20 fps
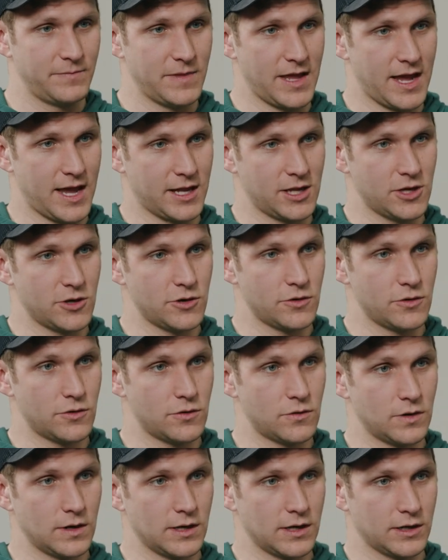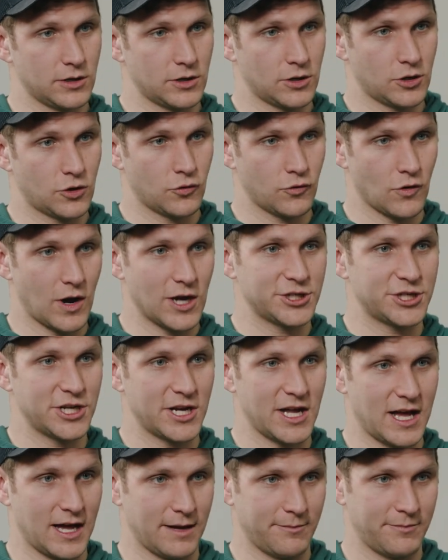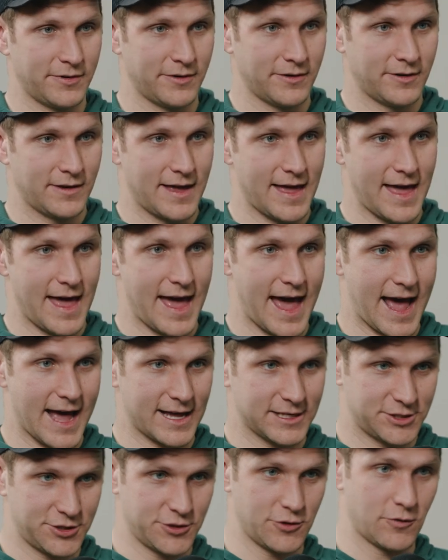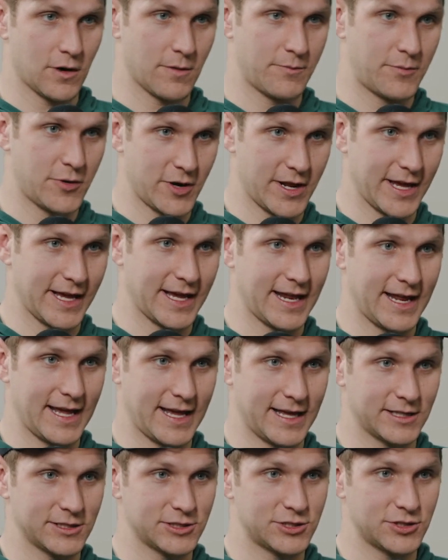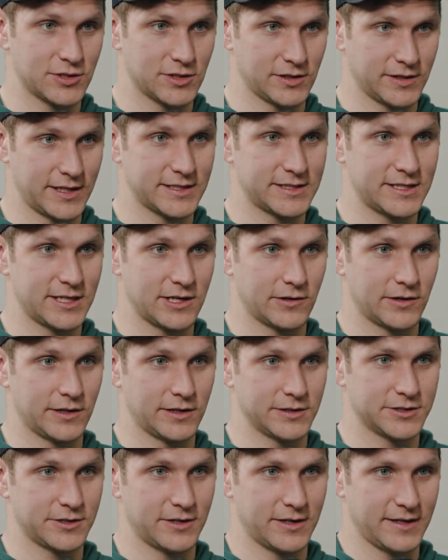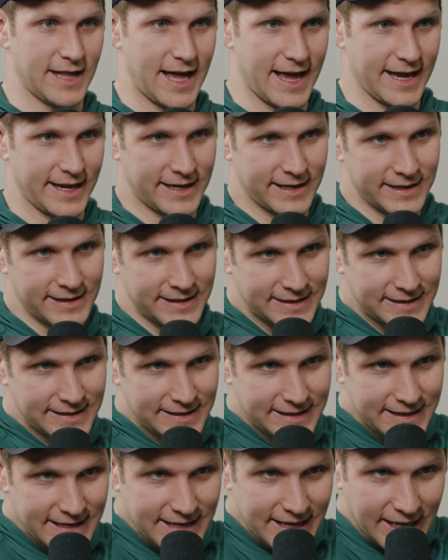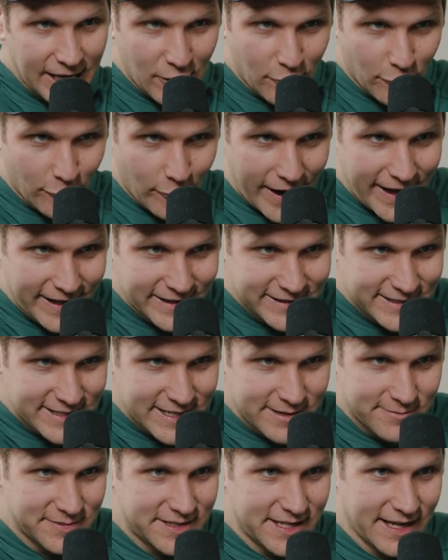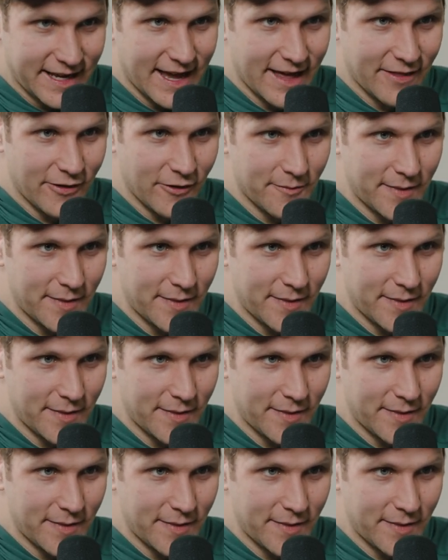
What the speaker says: and you crush it up as you are putting it into the linseed oil. So it like ingrains them together